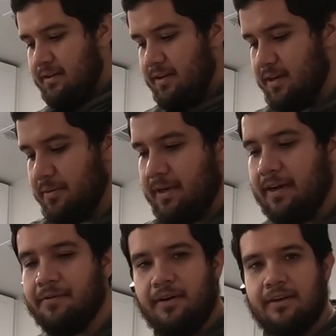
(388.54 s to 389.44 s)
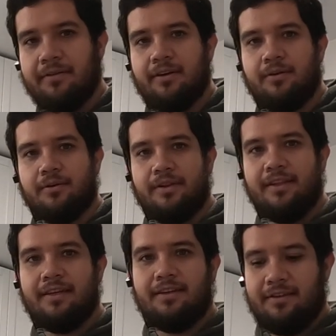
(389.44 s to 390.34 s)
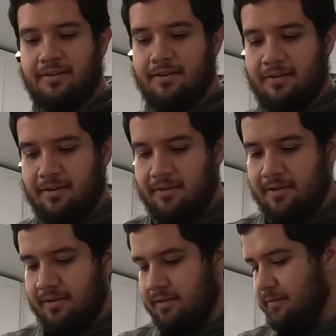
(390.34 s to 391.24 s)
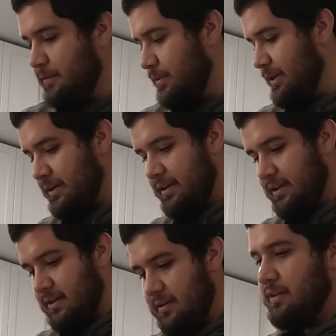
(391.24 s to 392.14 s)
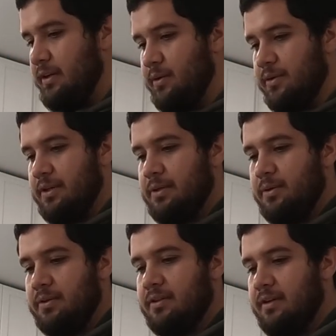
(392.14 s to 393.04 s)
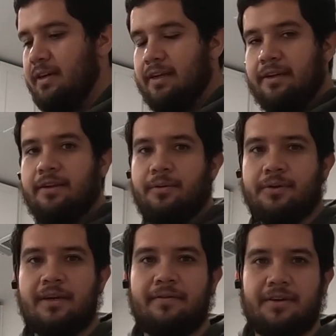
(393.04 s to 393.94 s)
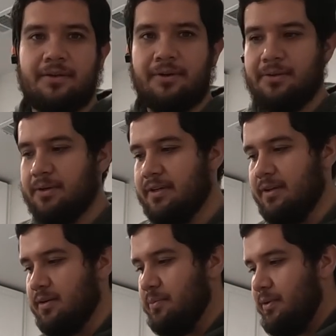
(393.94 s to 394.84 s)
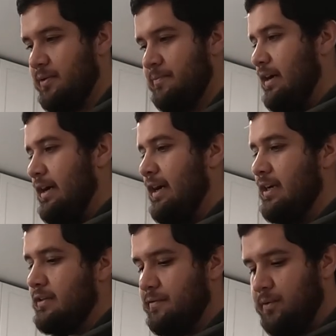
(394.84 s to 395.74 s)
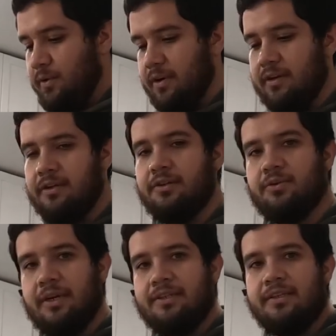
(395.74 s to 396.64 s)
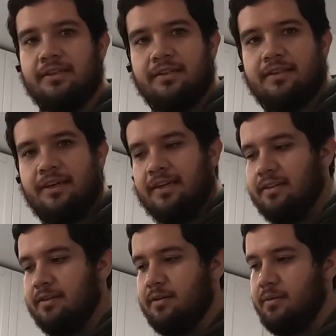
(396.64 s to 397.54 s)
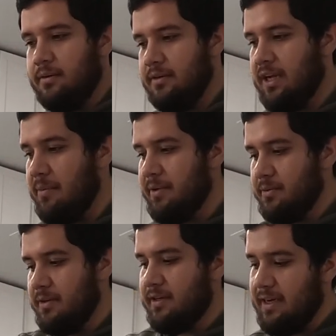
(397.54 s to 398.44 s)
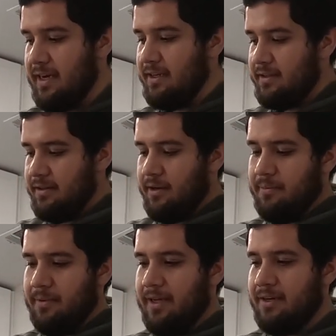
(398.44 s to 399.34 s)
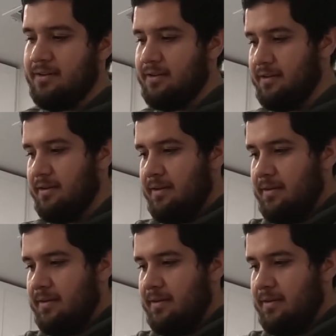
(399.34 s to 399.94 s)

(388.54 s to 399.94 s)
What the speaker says: Here we have all of the gorditas fully cooked. And we also have our chorizo here in a little bowl. As for dressings and toppings, we're going to add some lettuce,